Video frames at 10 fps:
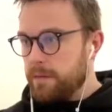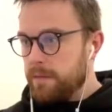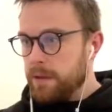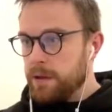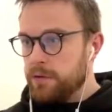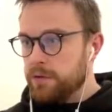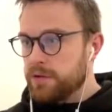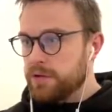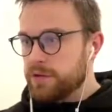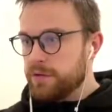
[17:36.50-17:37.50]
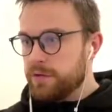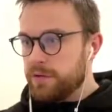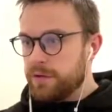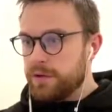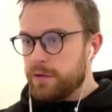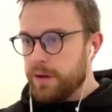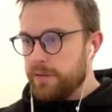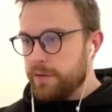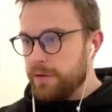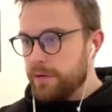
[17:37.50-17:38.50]
Lurtz, or
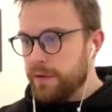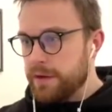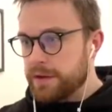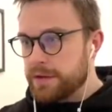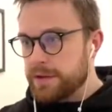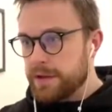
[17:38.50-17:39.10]
whoever this